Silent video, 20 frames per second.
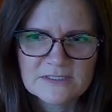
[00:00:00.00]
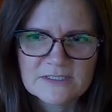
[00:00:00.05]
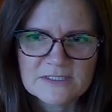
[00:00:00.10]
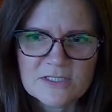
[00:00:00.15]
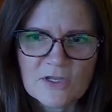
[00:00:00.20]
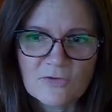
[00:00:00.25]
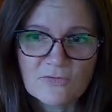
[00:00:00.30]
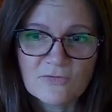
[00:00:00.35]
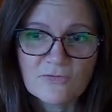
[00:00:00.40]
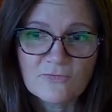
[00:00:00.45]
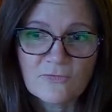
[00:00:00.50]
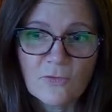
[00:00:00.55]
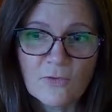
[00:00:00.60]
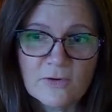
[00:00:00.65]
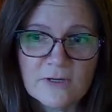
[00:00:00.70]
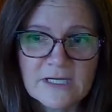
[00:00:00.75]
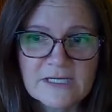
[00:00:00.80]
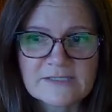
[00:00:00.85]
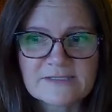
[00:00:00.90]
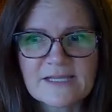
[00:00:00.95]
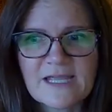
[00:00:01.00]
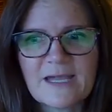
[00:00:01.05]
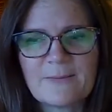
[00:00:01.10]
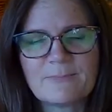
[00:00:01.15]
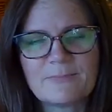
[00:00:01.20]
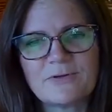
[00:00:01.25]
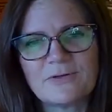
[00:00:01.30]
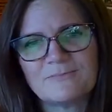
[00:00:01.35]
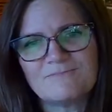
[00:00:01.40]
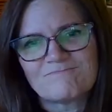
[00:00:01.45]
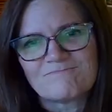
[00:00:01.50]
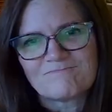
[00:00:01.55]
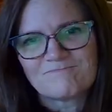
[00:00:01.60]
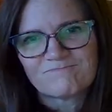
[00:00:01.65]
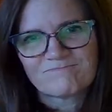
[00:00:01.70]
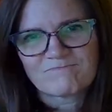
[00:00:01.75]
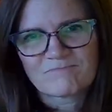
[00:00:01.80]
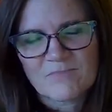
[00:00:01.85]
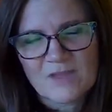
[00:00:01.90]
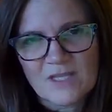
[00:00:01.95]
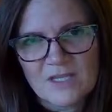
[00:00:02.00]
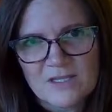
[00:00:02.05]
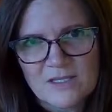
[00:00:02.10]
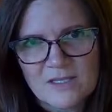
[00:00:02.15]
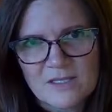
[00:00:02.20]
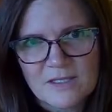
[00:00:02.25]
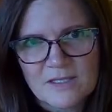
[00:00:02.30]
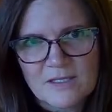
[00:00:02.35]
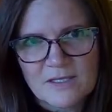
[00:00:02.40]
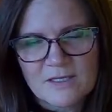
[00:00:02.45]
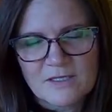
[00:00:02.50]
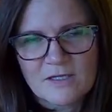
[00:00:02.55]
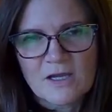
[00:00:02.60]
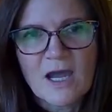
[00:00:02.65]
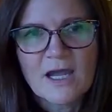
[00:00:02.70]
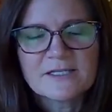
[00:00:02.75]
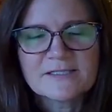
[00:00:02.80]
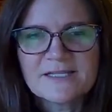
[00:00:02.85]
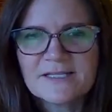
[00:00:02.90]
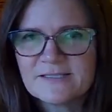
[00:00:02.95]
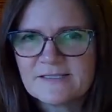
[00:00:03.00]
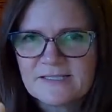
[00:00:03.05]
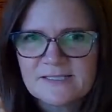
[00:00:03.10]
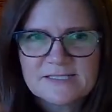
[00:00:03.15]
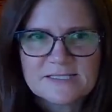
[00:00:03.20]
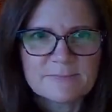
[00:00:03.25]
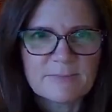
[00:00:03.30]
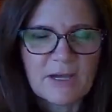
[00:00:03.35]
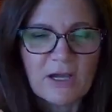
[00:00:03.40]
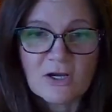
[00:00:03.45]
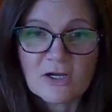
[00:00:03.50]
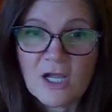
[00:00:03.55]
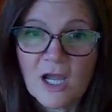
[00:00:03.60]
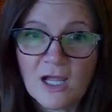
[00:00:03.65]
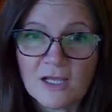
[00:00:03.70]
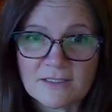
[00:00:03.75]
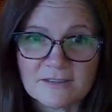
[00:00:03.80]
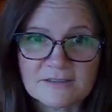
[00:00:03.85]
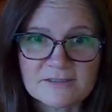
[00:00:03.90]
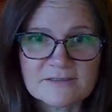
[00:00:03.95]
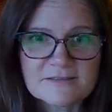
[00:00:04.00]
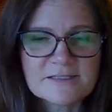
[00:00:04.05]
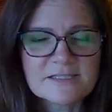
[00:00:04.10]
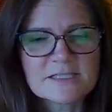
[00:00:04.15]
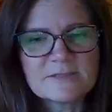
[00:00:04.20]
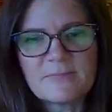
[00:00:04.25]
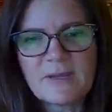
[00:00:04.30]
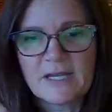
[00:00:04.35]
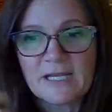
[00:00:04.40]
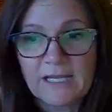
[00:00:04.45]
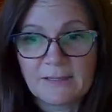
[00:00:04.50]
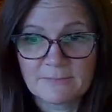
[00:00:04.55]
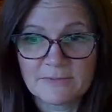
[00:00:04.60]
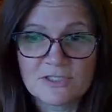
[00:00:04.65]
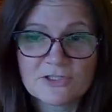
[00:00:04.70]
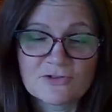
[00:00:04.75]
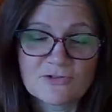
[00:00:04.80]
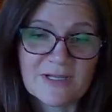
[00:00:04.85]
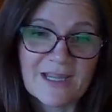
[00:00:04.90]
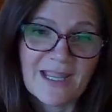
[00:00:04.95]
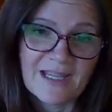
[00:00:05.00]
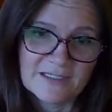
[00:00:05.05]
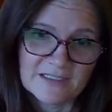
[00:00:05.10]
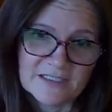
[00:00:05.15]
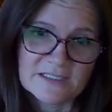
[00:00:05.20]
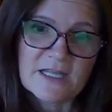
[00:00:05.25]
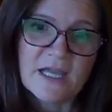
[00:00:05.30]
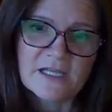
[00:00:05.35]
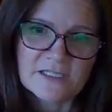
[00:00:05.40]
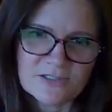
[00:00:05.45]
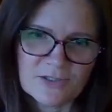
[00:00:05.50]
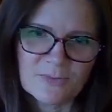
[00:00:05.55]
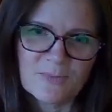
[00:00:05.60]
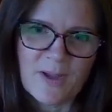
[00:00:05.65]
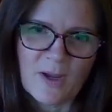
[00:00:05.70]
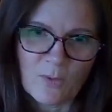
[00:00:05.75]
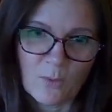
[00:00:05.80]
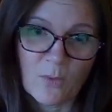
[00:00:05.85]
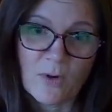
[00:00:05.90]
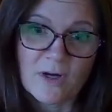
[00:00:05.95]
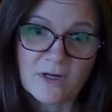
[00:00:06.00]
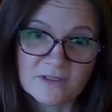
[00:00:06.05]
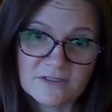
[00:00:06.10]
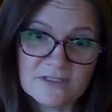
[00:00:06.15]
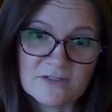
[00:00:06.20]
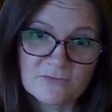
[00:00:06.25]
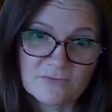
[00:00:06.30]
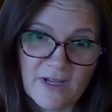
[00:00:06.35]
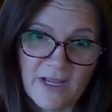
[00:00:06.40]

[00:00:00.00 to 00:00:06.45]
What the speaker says: So for example, content is about colors, it's about imagery, and it's also about words,